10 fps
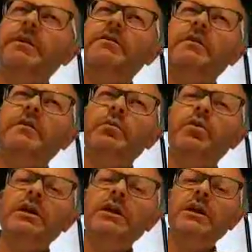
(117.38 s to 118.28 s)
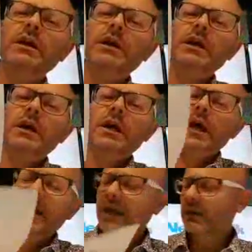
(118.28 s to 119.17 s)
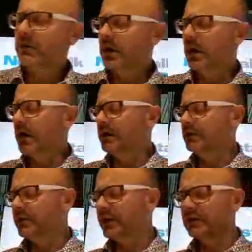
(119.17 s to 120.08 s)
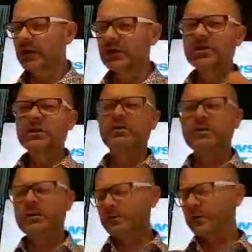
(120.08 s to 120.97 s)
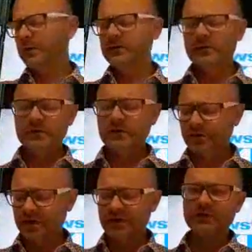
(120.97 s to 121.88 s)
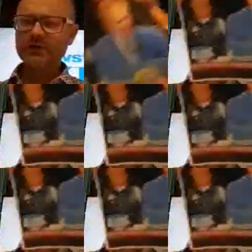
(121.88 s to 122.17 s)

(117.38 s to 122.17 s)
speech this morning. He was acknowledging all the various dignitaries,